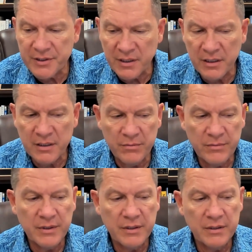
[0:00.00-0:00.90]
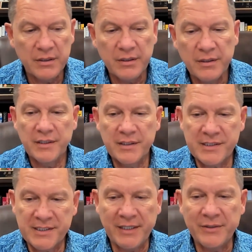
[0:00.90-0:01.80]
time, it
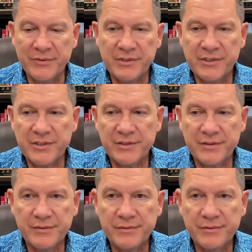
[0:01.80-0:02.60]
sounds